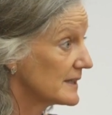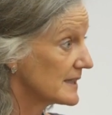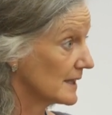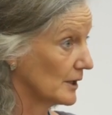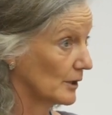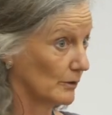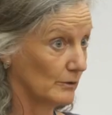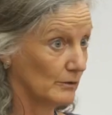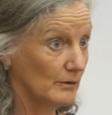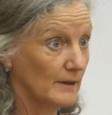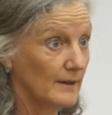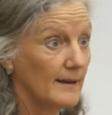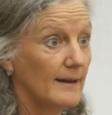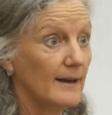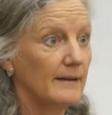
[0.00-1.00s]
it a go,
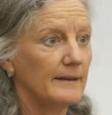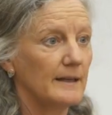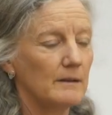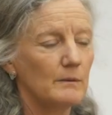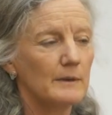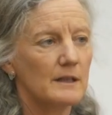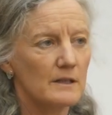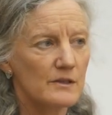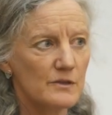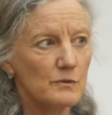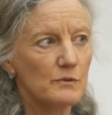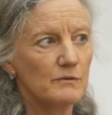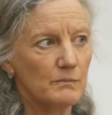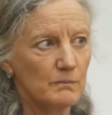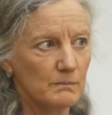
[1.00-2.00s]
and then we can
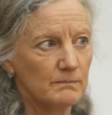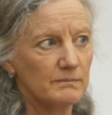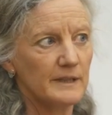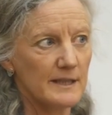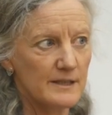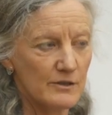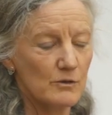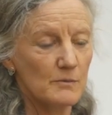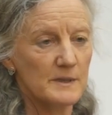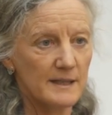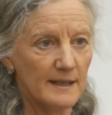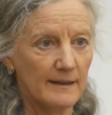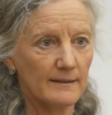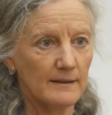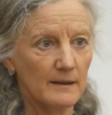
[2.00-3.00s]
sort of brainstorm
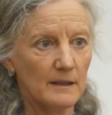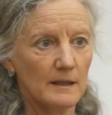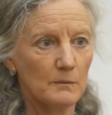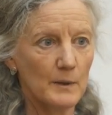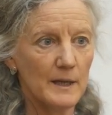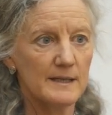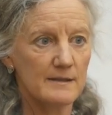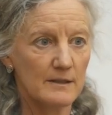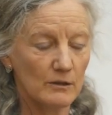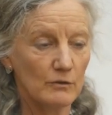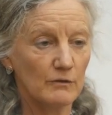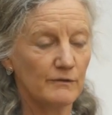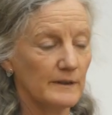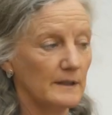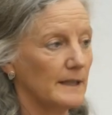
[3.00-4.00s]
together in ways that
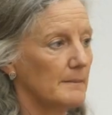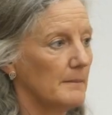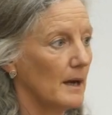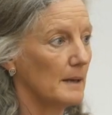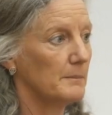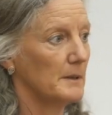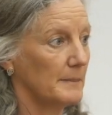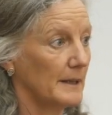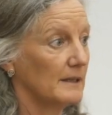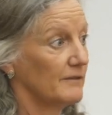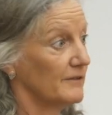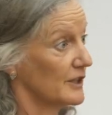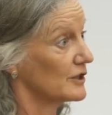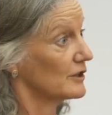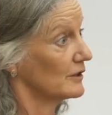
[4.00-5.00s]
you feel it might be
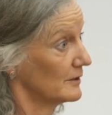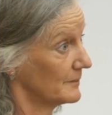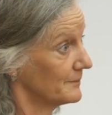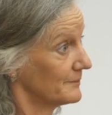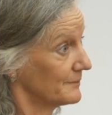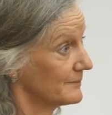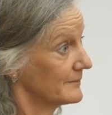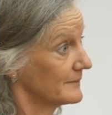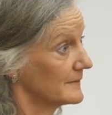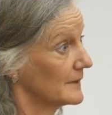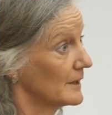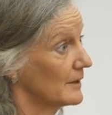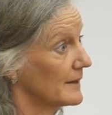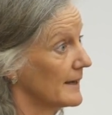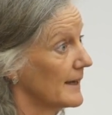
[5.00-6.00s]
beneficial.
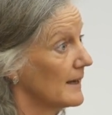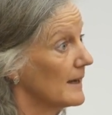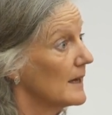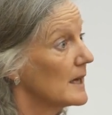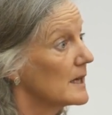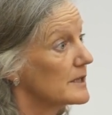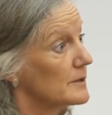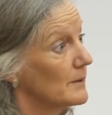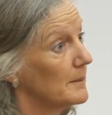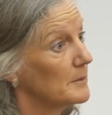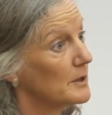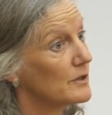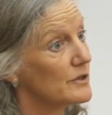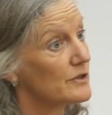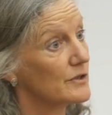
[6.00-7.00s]
Okay, so I'm
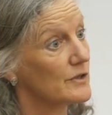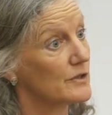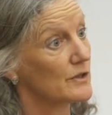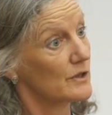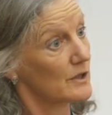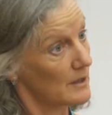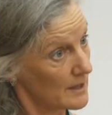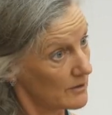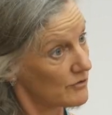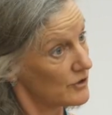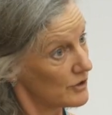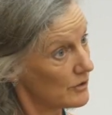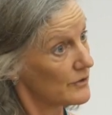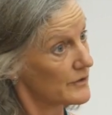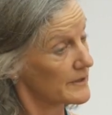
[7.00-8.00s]
going to
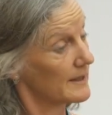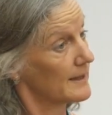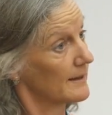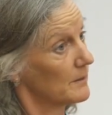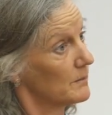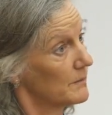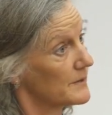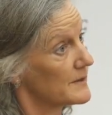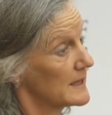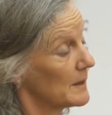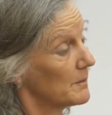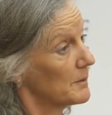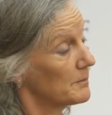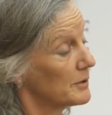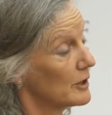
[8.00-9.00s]
introduce a little
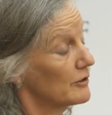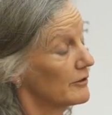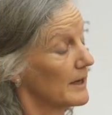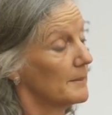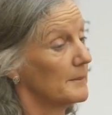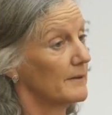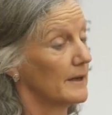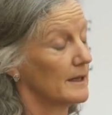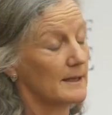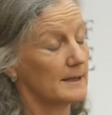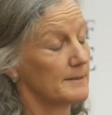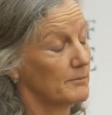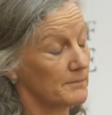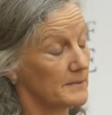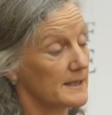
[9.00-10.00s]
sleep program, a
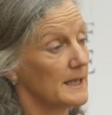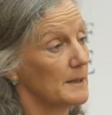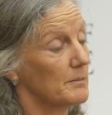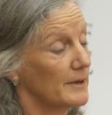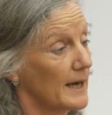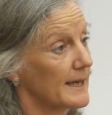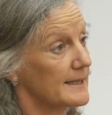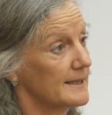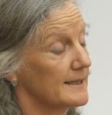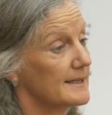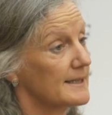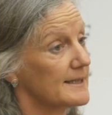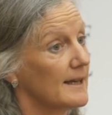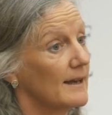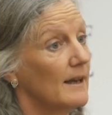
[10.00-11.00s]
sleep
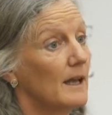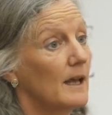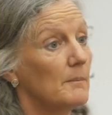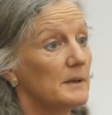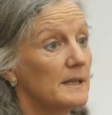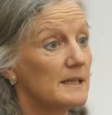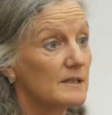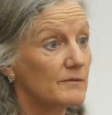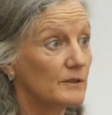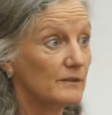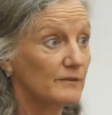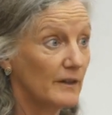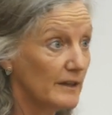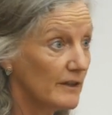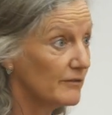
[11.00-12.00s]
practice. Please feel
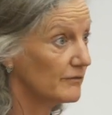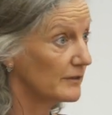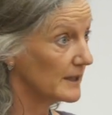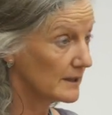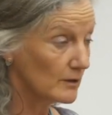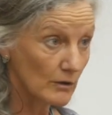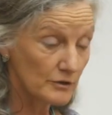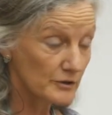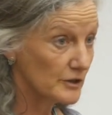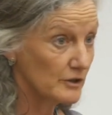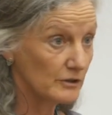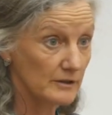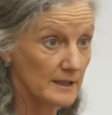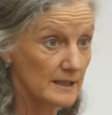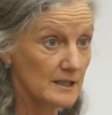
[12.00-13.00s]
very free not to do
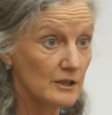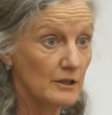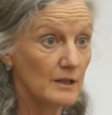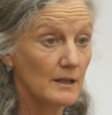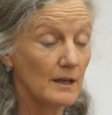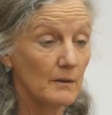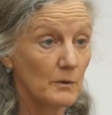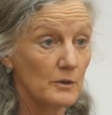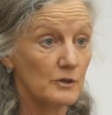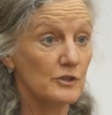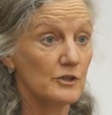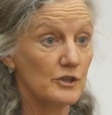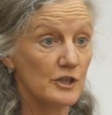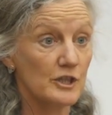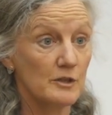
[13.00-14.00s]
it. You know, I want you
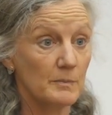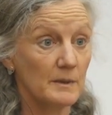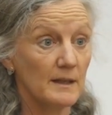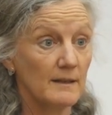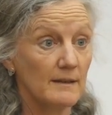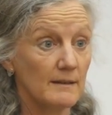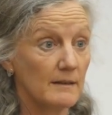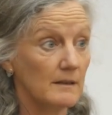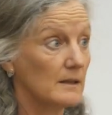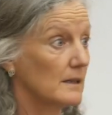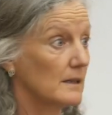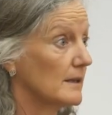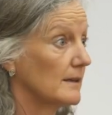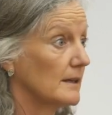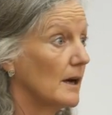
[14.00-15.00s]
to just be
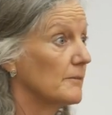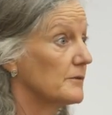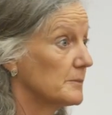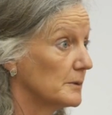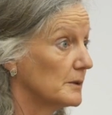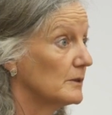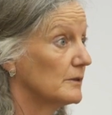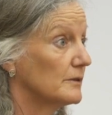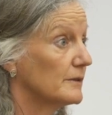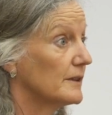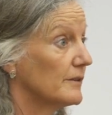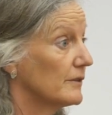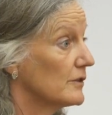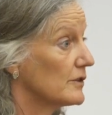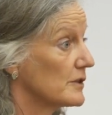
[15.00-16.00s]
comfortable.
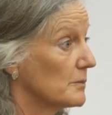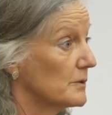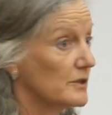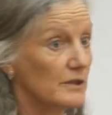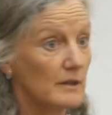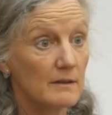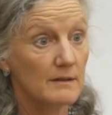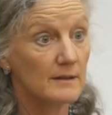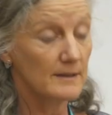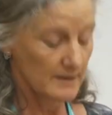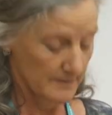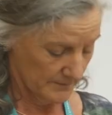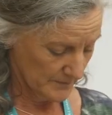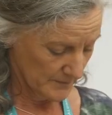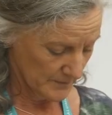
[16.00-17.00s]
If you just want to
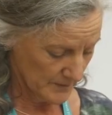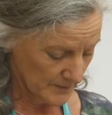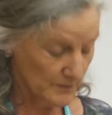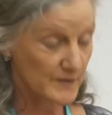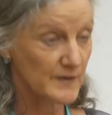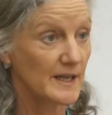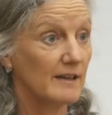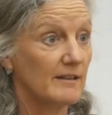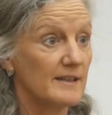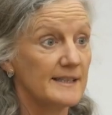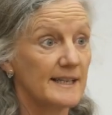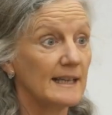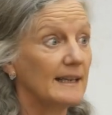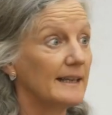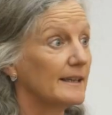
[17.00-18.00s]
sort of stare at the
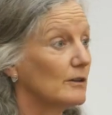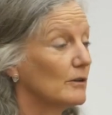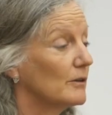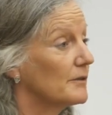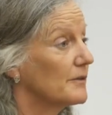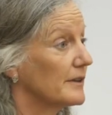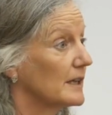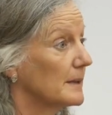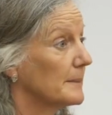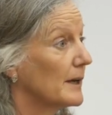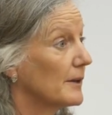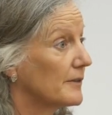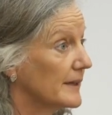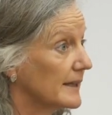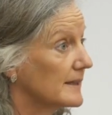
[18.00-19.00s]
ceiling or think
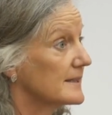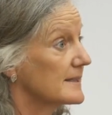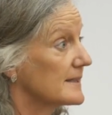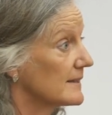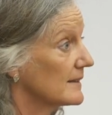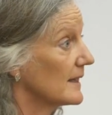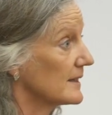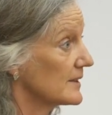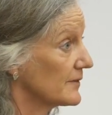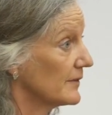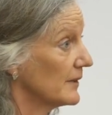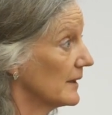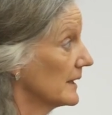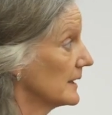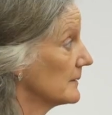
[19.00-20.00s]
about things, that's
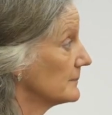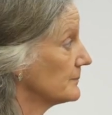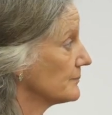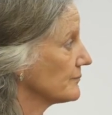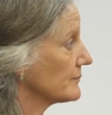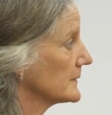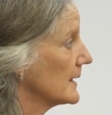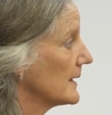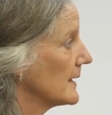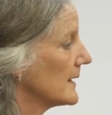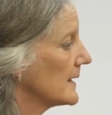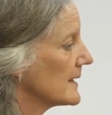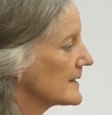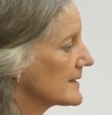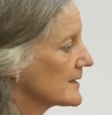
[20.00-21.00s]
fine.
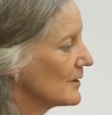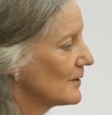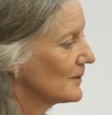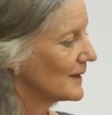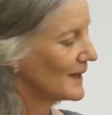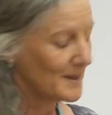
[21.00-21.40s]
So